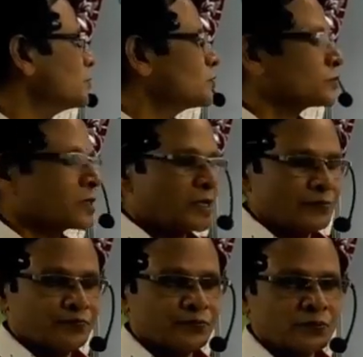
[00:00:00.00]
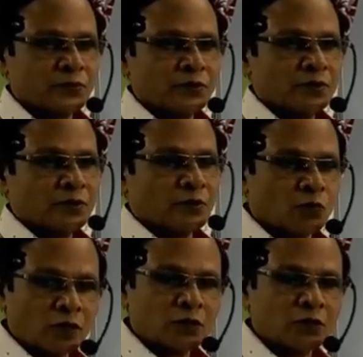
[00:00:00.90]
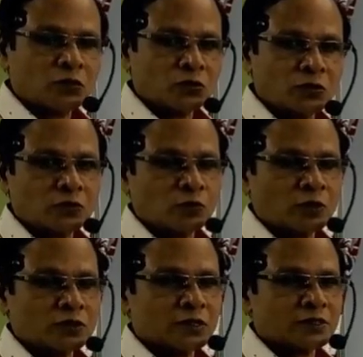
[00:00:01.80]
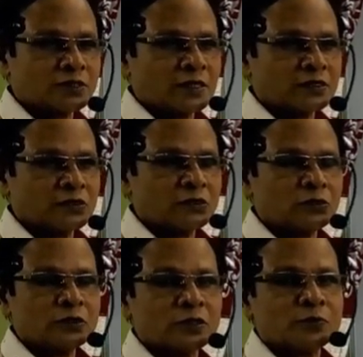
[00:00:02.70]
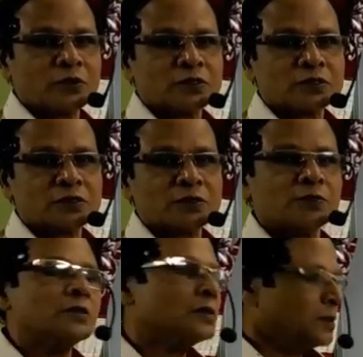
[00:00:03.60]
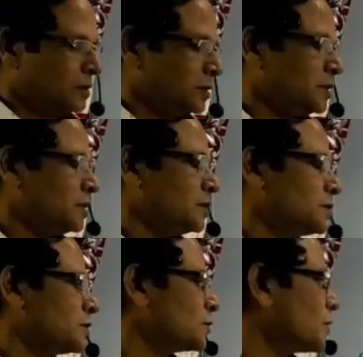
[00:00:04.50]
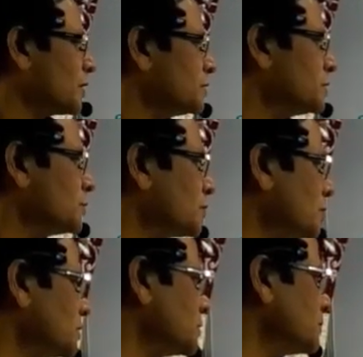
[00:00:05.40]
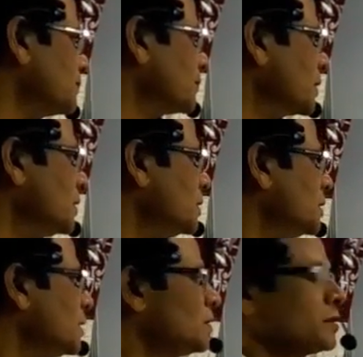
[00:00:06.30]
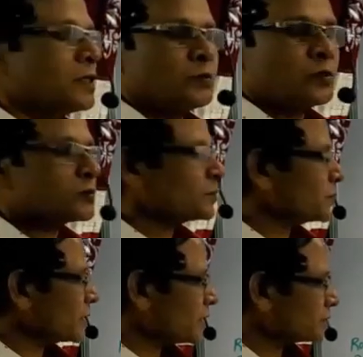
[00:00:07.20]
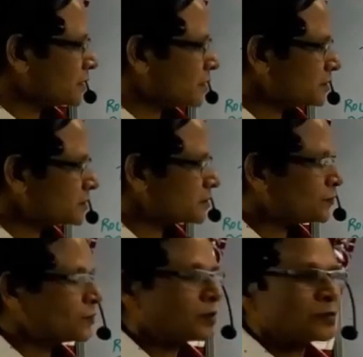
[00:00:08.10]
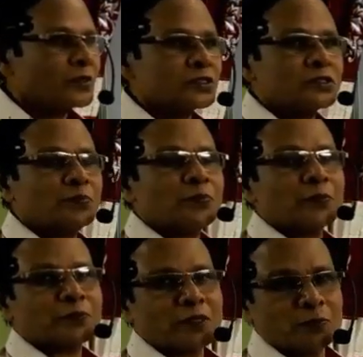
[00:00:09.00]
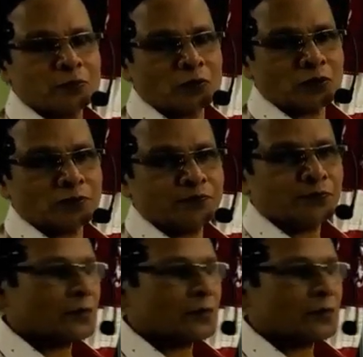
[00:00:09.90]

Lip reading: ribozyme. The one, you know that one, just actually doing the process of, that is a splicing process. Now, the ribosome catalyzes the formation of peptide bond